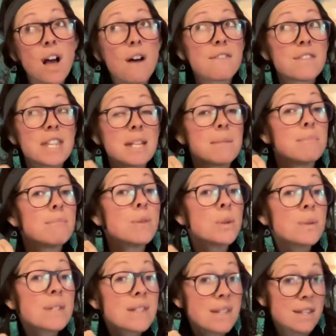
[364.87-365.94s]
of the
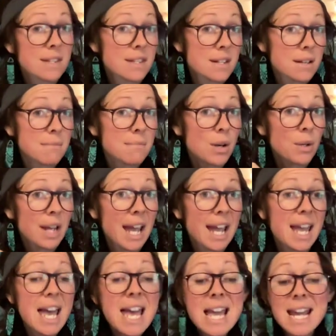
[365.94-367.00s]
immune system,
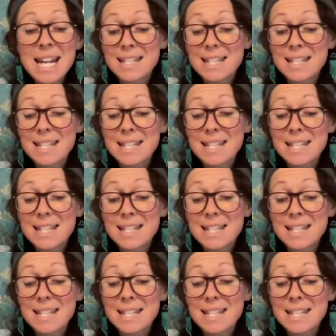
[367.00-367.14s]
okay?